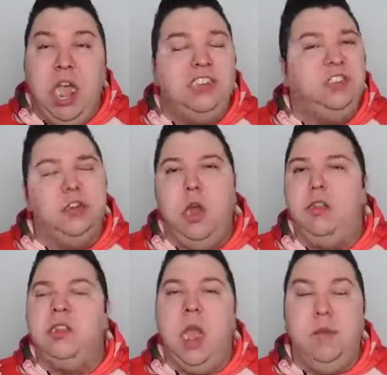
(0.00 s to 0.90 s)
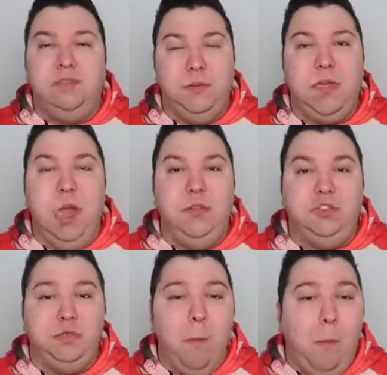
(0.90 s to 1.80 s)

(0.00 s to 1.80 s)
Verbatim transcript: I see it all the time in my comments.